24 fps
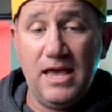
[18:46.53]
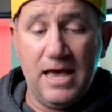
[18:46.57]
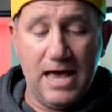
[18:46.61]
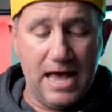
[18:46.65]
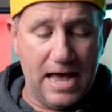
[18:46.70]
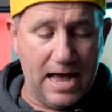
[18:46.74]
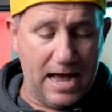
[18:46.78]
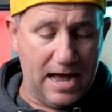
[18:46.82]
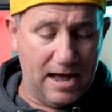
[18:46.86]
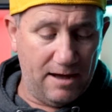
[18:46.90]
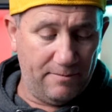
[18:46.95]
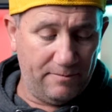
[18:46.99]

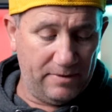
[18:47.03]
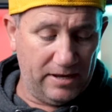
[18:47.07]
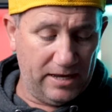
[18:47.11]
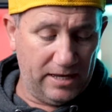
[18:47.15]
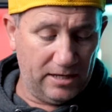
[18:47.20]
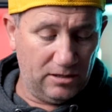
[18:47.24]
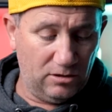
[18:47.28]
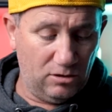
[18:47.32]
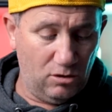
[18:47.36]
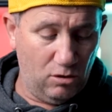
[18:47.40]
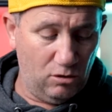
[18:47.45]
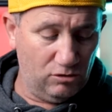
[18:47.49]

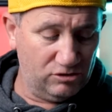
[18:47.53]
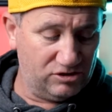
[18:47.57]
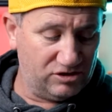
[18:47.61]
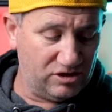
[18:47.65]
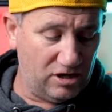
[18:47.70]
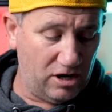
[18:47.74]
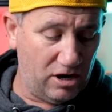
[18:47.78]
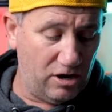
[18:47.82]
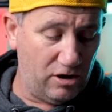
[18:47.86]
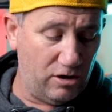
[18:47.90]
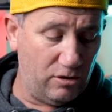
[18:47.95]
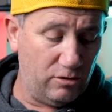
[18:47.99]
It'll
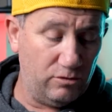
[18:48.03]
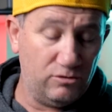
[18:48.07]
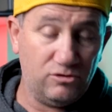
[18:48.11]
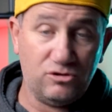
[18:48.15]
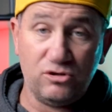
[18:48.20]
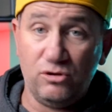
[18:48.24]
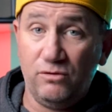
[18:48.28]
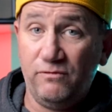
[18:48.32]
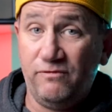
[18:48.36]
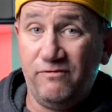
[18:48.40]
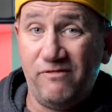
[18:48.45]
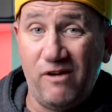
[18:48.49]
also
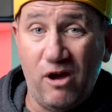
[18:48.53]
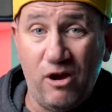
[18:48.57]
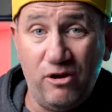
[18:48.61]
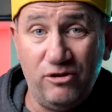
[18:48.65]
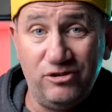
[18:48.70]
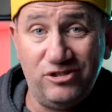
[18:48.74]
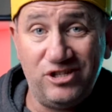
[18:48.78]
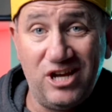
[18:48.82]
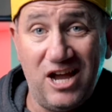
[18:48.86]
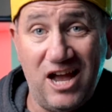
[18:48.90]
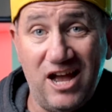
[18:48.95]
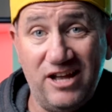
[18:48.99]
do
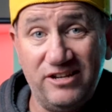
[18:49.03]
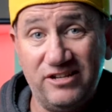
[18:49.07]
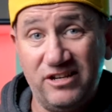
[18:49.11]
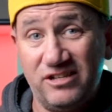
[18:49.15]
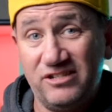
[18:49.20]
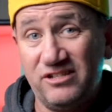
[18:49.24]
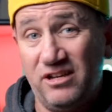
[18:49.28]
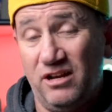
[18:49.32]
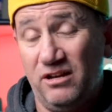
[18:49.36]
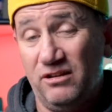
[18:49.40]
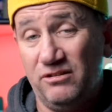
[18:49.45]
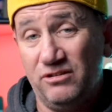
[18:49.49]
phone charging.
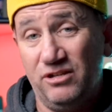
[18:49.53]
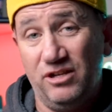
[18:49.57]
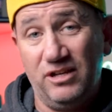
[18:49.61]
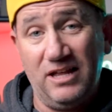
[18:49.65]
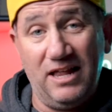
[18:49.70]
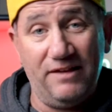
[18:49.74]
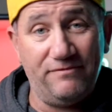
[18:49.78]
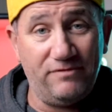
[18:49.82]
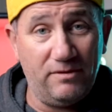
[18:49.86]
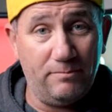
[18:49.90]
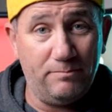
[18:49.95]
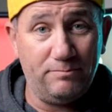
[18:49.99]
So
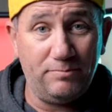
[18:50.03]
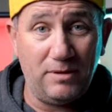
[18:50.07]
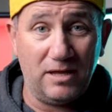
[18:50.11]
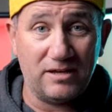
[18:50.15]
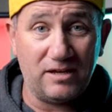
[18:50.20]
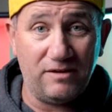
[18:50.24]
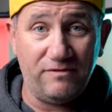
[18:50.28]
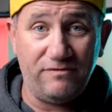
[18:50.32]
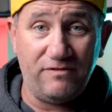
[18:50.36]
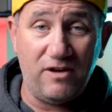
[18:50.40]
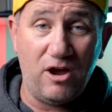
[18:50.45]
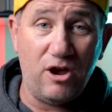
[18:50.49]

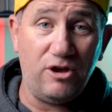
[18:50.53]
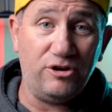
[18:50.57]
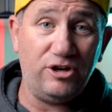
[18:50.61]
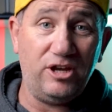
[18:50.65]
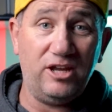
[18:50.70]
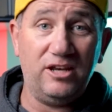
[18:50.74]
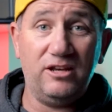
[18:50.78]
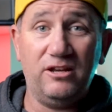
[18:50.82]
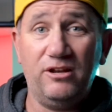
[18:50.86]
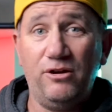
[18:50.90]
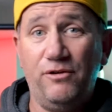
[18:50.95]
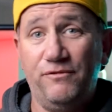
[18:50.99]
plug your phone
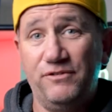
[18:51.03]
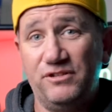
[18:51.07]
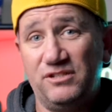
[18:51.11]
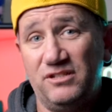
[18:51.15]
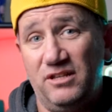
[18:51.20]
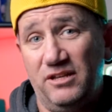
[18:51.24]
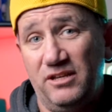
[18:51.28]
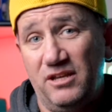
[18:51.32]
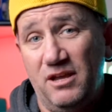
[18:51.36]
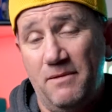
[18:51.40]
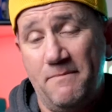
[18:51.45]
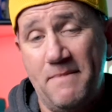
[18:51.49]
in.
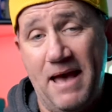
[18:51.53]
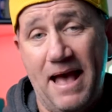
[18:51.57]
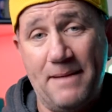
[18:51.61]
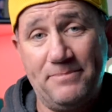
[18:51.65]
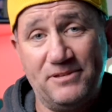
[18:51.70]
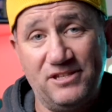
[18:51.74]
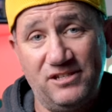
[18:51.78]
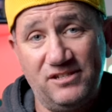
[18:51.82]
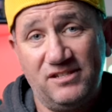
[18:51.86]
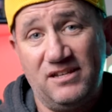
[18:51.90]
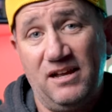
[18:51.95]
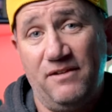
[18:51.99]
Obviously, your
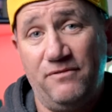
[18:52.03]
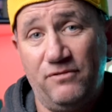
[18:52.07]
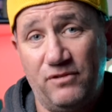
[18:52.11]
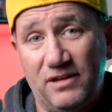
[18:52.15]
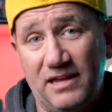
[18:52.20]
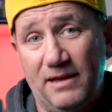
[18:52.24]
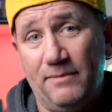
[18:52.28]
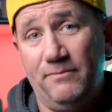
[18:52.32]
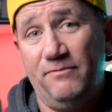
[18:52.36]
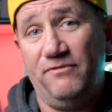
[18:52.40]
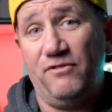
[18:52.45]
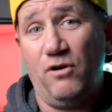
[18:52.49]
maps and stuff will
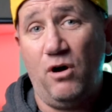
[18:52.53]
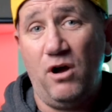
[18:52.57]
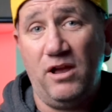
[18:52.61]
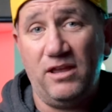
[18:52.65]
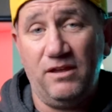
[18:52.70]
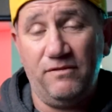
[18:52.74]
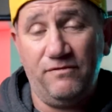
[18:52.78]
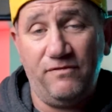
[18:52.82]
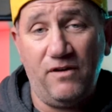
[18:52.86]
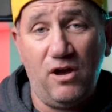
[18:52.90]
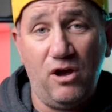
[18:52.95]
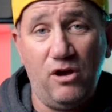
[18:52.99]
come via
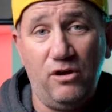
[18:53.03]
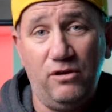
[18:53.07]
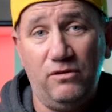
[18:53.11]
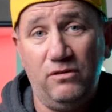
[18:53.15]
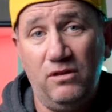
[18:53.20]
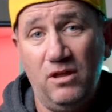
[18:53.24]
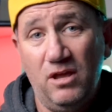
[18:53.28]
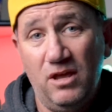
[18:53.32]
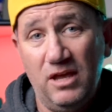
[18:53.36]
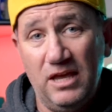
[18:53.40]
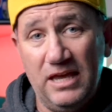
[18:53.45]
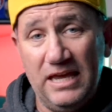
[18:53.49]
your
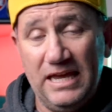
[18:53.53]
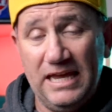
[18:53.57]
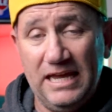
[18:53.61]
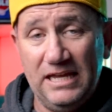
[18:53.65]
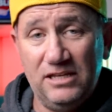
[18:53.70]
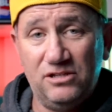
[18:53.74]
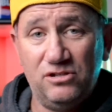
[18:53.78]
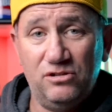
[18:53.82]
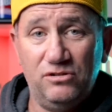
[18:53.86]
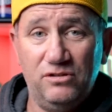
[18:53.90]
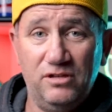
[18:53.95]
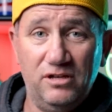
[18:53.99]
phone
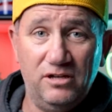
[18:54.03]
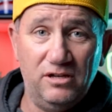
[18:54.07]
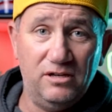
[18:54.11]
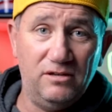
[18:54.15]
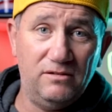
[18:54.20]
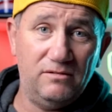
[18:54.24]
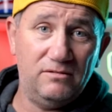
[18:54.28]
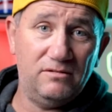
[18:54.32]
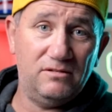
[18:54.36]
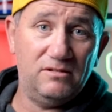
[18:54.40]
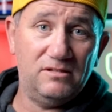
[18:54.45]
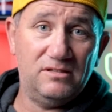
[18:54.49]
into
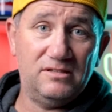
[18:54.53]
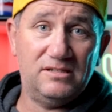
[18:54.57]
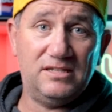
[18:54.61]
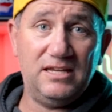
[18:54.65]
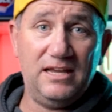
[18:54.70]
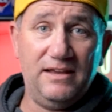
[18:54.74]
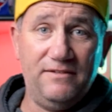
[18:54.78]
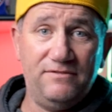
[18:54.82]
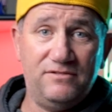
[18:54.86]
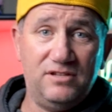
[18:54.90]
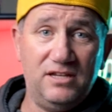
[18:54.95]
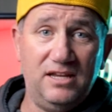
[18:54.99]
the
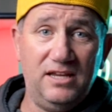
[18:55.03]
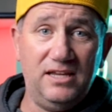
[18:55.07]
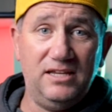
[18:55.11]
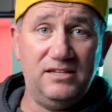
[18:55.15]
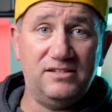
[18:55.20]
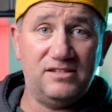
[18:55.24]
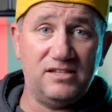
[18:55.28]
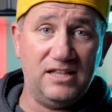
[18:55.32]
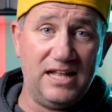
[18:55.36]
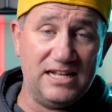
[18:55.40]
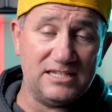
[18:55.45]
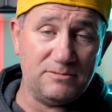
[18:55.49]
TFT.
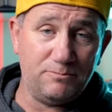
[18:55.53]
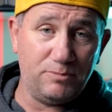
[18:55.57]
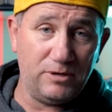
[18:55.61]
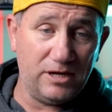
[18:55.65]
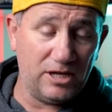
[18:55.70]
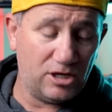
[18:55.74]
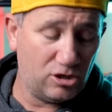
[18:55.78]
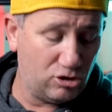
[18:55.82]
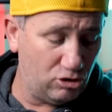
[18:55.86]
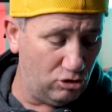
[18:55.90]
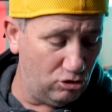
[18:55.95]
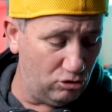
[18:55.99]
So that's
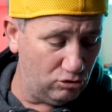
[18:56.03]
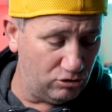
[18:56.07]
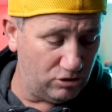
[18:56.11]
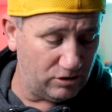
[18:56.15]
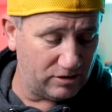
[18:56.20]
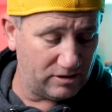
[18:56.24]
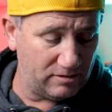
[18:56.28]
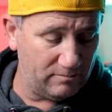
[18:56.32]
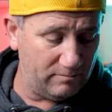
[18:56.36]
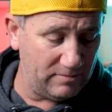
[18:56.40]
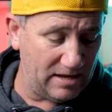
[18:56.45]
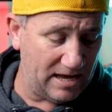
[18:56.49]
pretty cool.
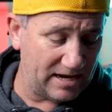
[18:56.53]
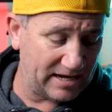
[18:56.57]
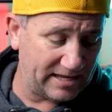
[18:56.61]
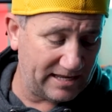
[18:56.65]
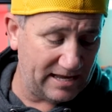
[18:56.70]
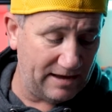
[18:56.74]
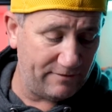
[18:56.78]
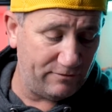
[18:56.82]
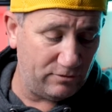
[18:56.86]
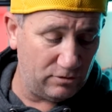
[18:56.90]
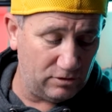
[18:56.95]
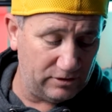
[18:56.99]
You'll be able to
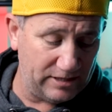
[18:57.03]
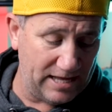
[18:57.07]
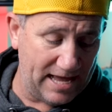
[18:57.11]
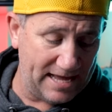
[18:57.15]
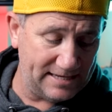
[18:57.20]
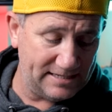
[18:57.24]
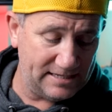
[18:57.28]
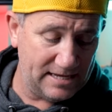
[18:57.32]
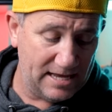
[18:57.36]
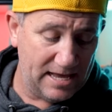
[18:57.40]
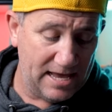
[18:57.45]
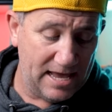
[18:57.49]
cover all
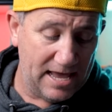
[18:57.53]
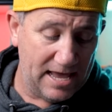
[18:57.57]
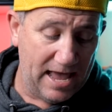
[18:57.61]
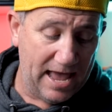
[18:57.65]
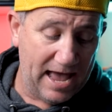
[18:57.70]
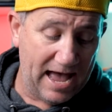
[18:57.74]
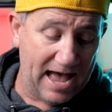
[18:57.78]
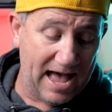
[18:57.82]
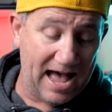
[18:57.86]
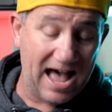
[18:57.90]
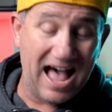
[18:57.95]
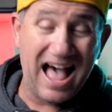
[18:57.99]
that.
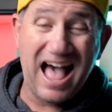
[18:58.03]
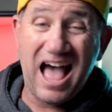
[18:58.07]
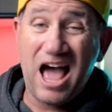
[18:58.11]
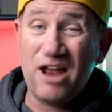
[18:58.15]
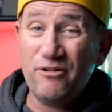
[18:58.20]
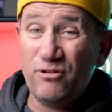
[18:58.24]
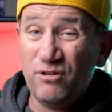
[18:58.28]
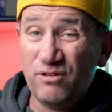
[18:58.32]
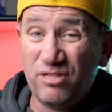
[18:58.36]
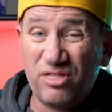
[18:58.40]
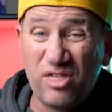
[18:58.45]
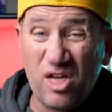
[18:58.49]

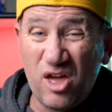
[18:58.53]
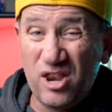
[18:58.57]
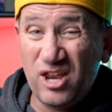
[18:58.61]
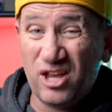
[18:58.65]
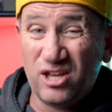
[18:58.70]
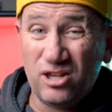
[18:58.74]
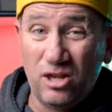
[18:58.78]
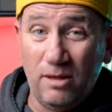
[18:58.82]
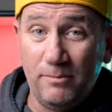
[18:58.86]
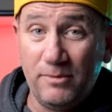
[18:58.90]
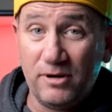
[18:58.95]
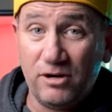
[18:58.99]
130
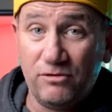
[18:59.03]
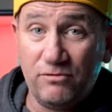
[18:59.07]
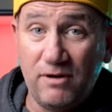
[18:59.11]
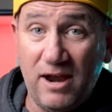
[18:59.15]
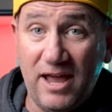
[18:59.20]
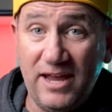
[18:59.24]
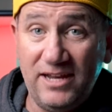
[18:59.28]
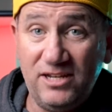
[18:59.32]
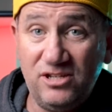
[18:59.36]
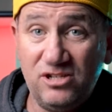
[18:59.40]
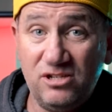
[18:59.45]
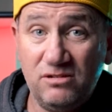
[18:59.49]
kilometer
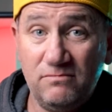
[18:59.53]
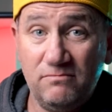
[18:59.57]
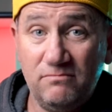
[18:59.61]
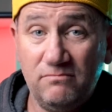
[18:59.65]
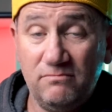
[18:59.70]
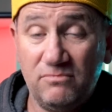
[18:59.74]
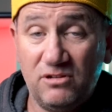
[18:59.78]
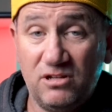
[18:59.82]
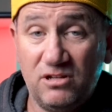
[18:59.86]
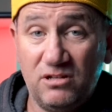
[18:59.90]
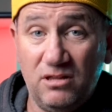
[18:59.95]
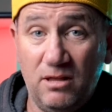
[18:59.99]
range,
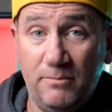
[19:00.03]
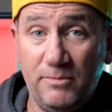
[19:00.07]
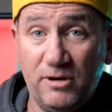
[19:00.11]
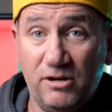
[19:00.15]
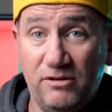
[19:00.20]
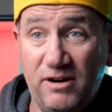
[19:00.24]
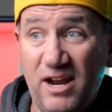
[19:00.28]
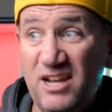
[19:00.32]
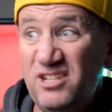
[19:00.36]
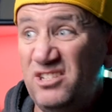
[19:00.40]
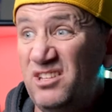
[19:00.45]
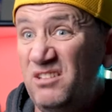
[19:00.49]

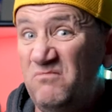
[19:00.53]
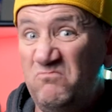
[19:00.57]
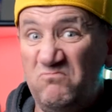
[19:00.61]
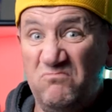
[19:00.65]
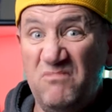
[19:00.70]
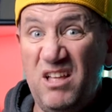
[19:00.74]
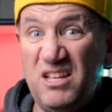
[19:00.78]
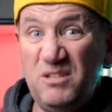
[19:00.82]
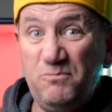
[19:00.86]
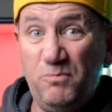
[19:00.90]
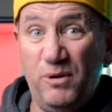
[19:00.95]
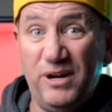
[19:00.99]

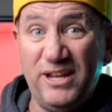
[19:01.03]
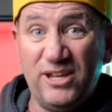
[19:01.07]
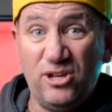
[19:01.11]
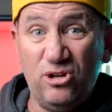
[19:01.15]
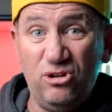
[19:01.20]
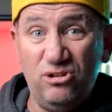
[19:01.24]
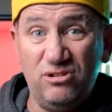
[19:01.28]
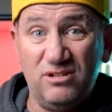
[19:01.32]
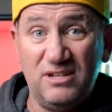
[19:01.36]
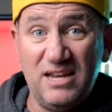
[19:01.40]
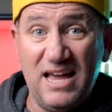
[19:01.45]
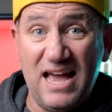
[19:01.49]
that's pretty good.